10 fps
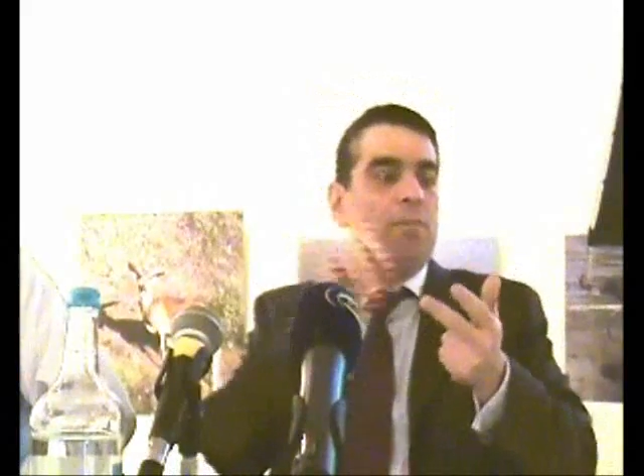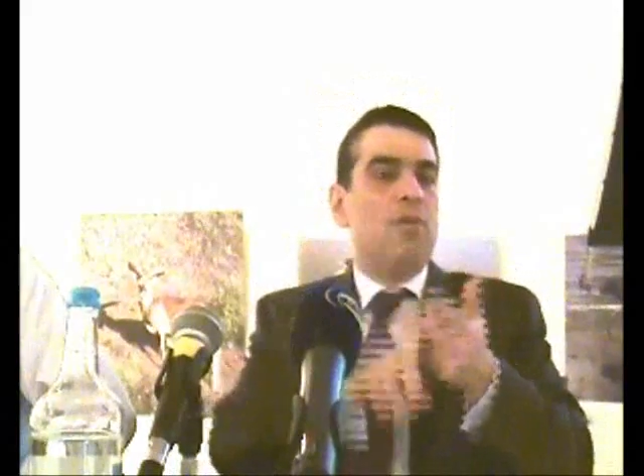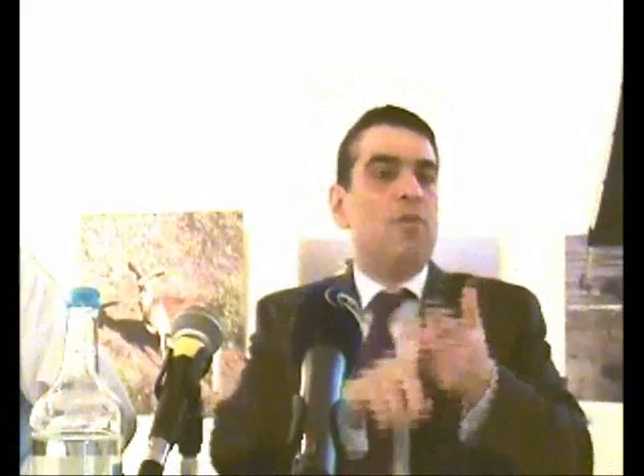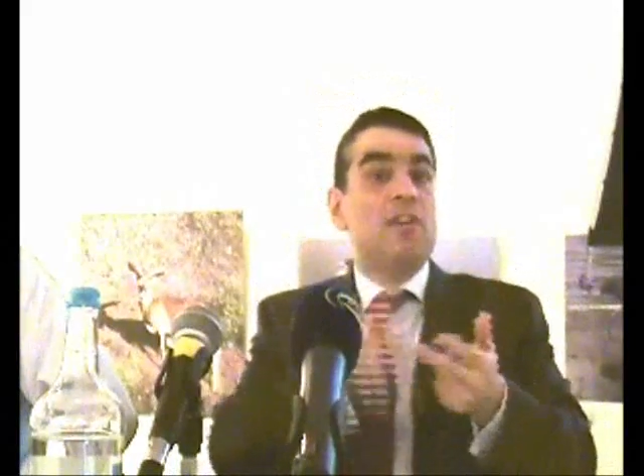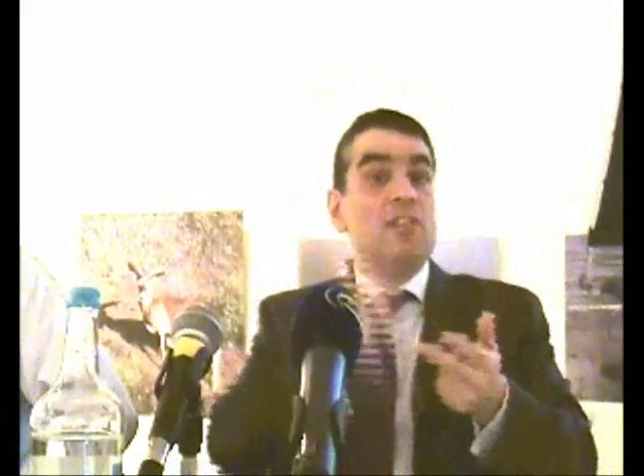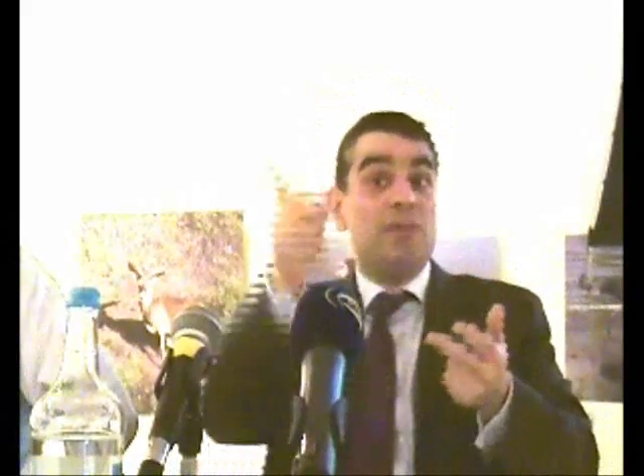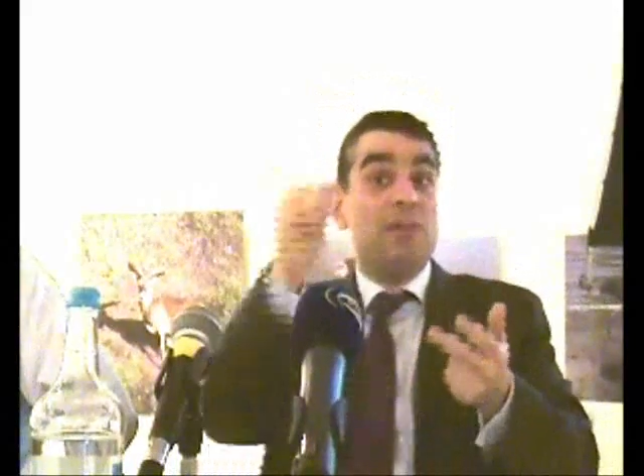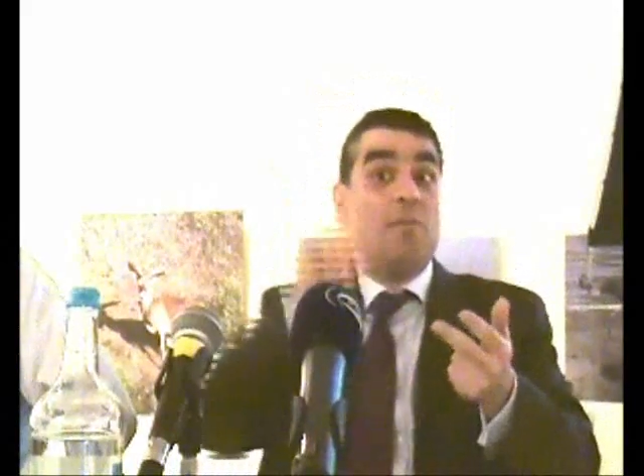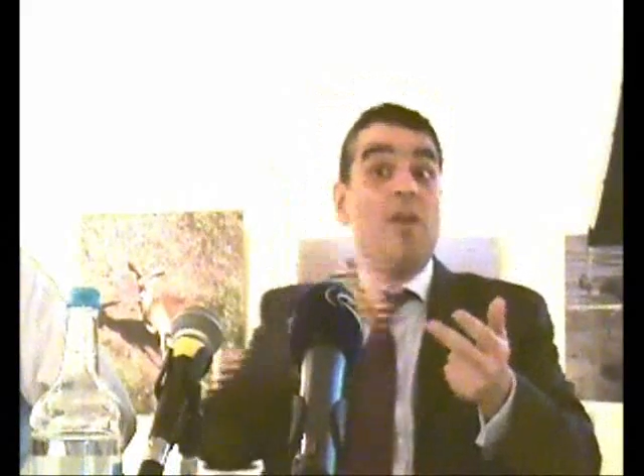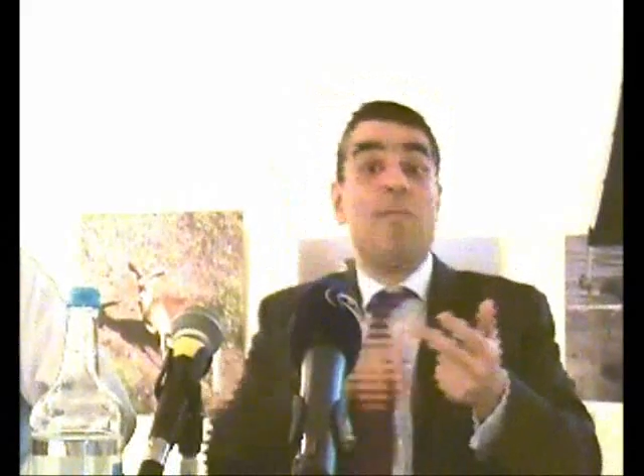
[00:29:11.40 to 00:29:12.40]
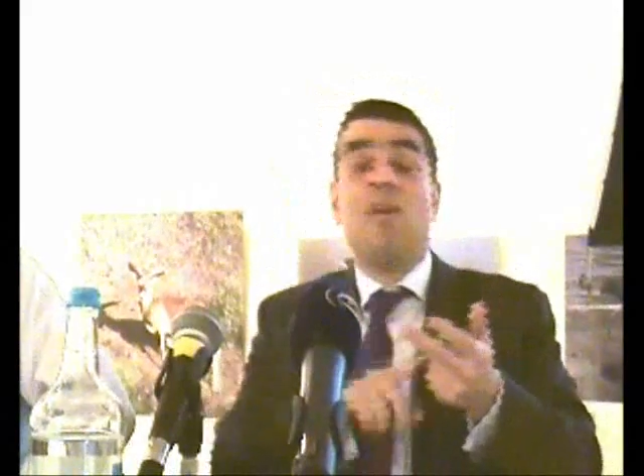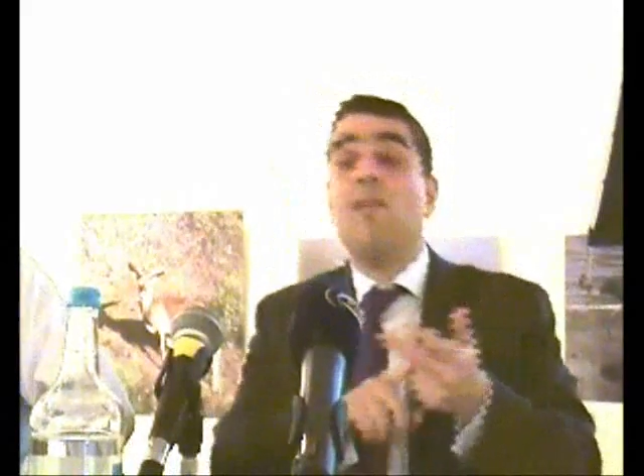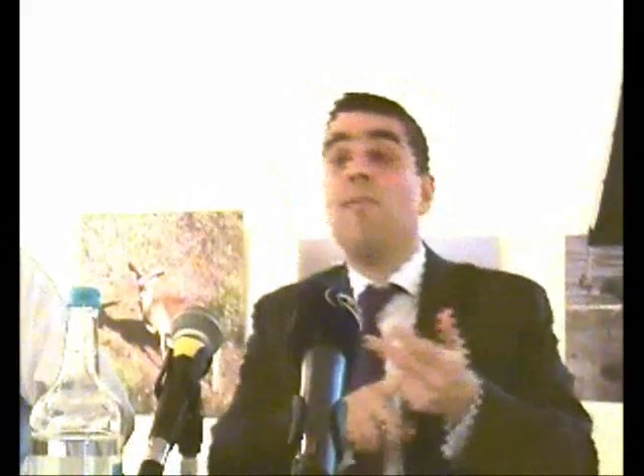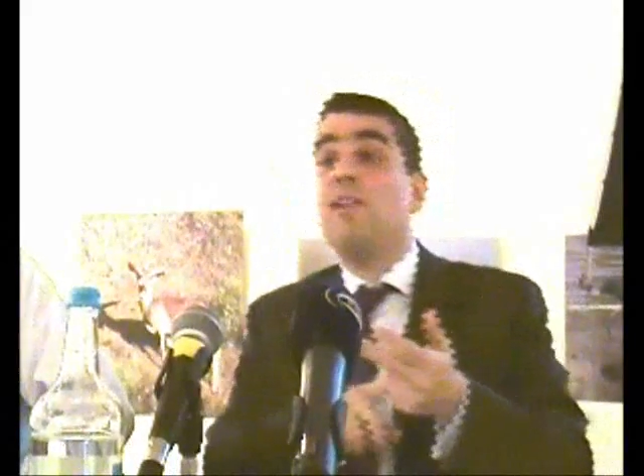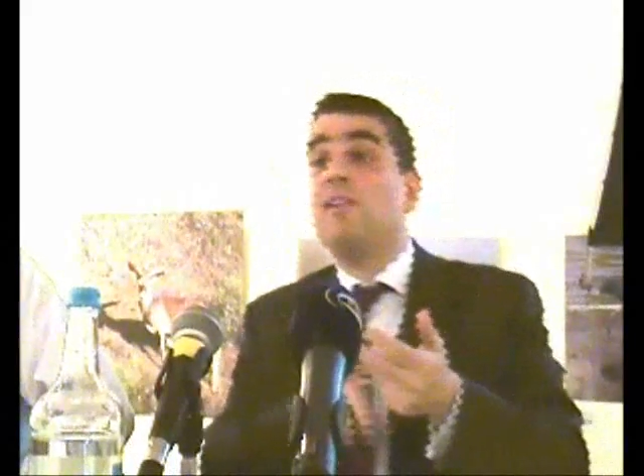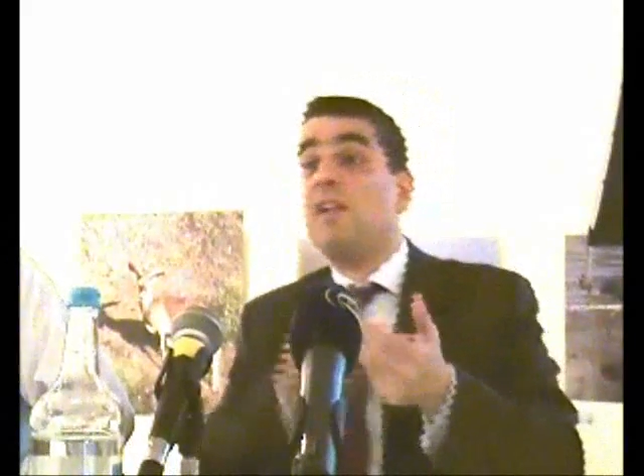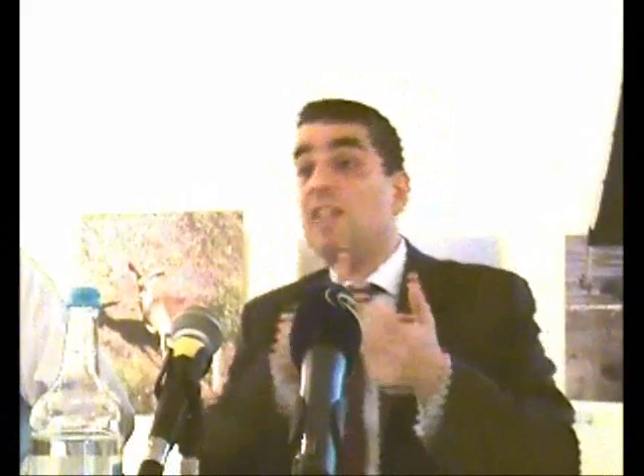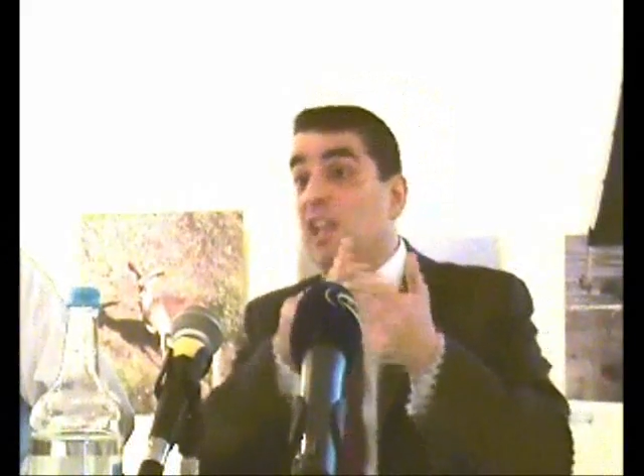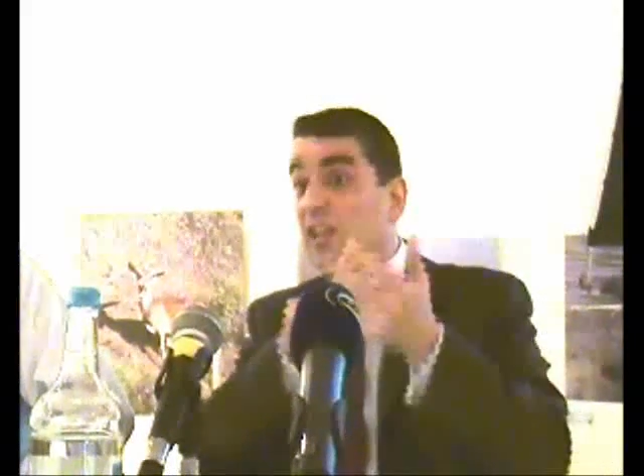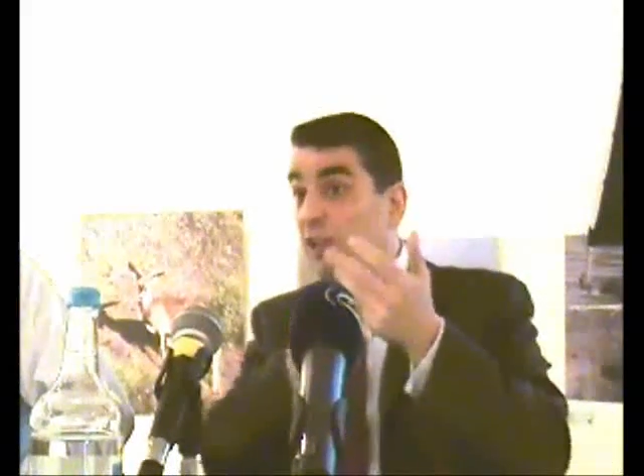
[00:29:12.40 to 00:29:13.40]
pluralism, and I might
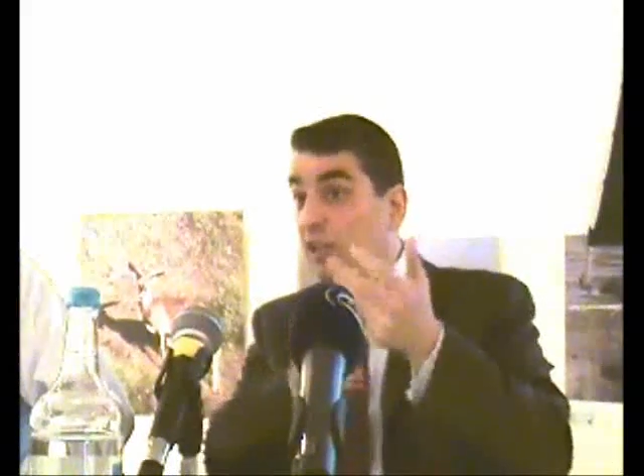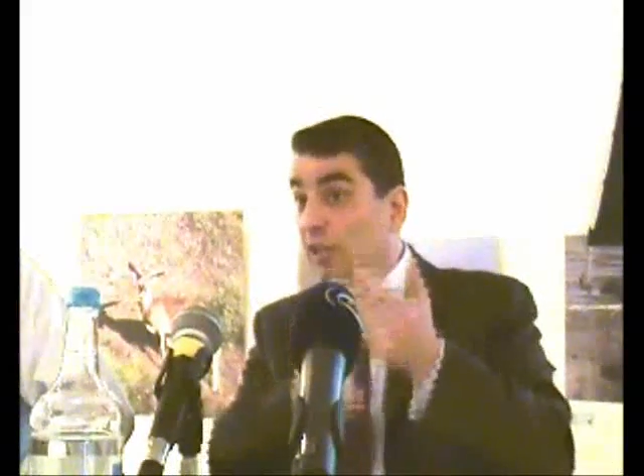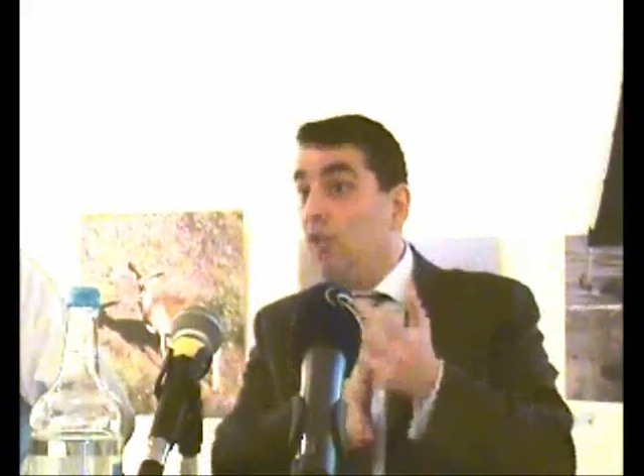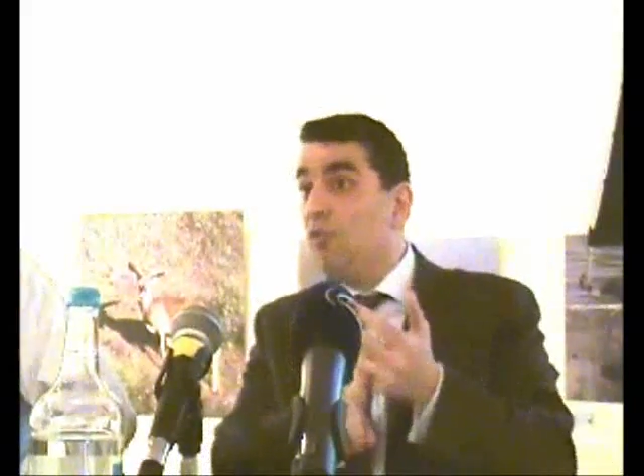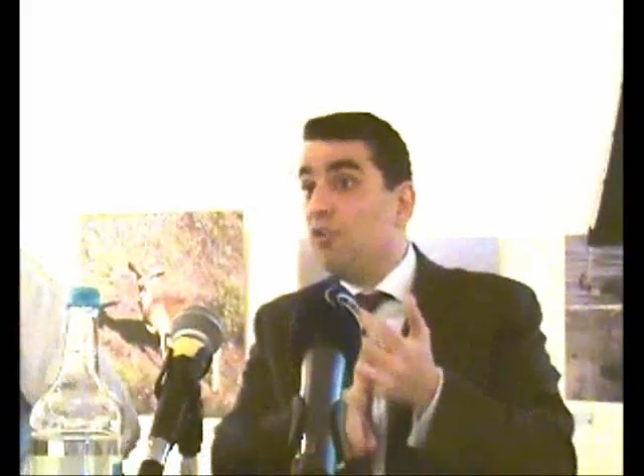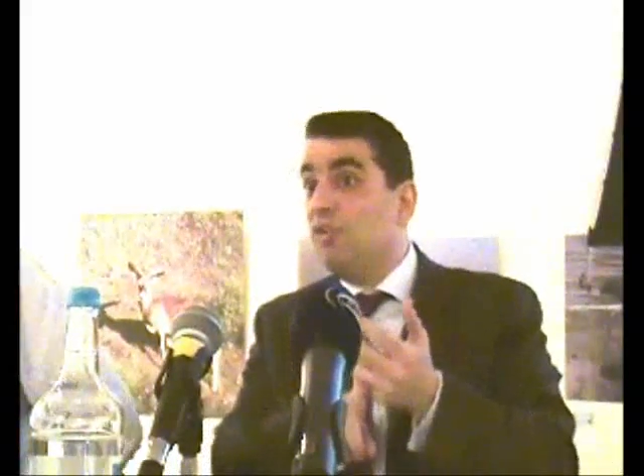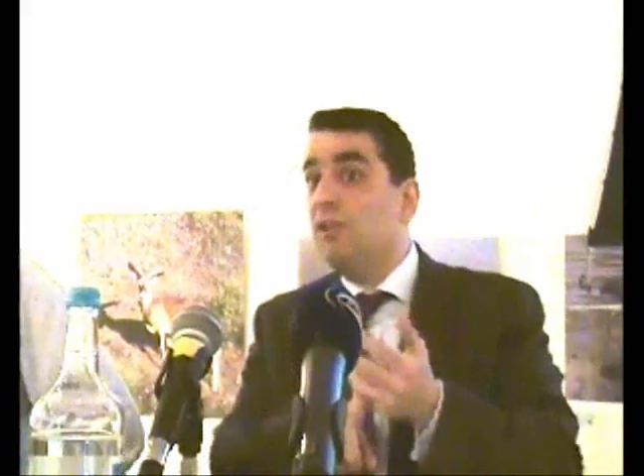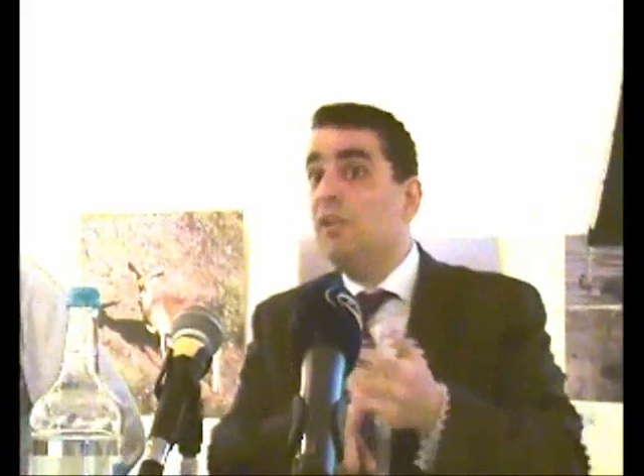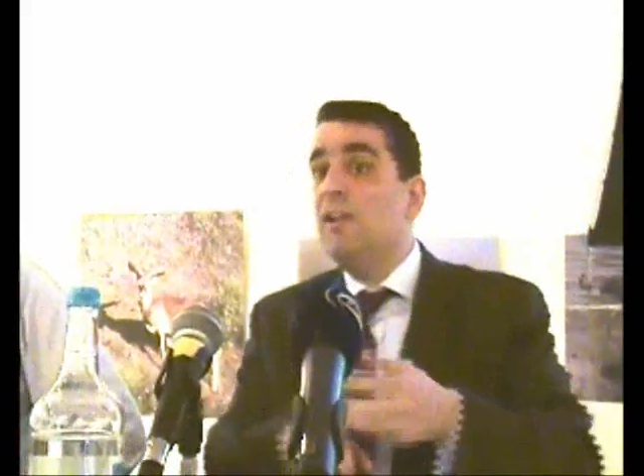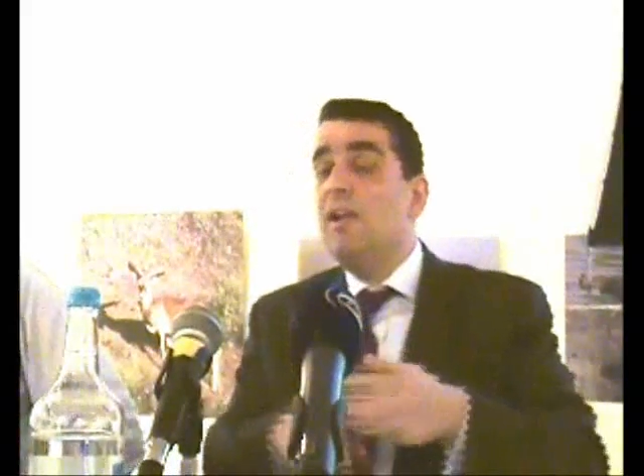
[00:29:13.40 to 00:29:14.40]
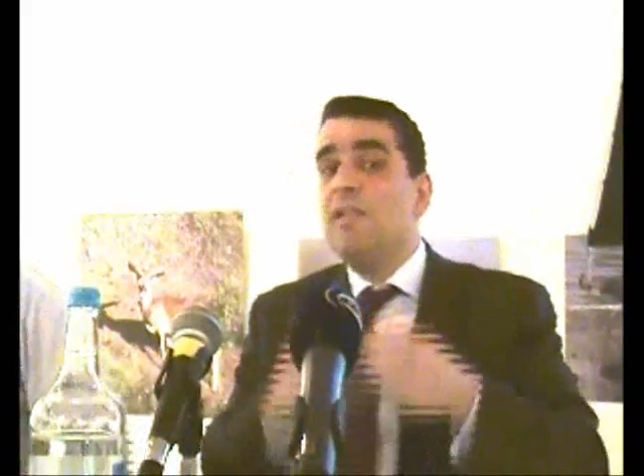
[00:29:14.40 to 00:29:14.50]
add, inclusion,